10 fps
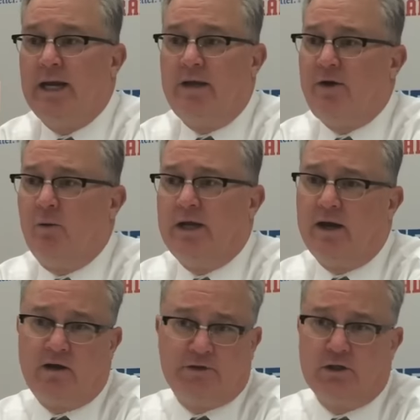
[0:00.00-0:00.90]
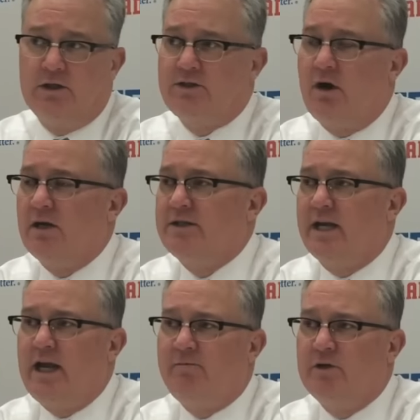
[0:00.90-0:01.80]
I thought we got off to a good start in the
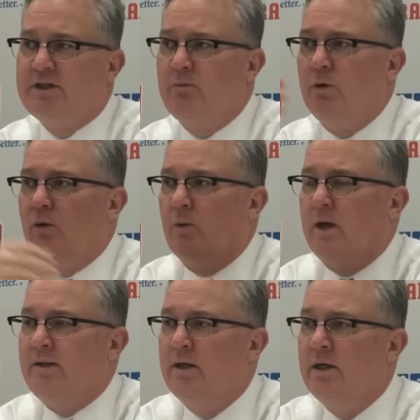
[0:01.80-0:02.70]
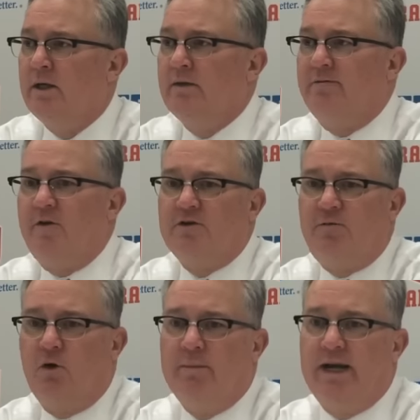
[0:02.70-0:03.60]
second half. We said we want to win the first
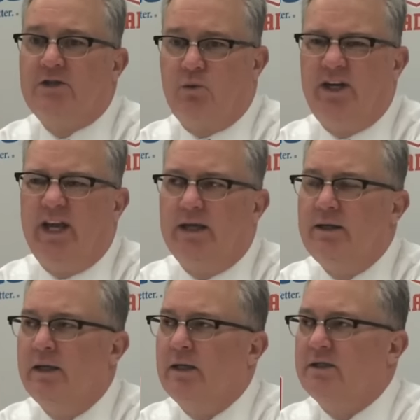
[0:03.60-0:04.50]
4 minutes. We did.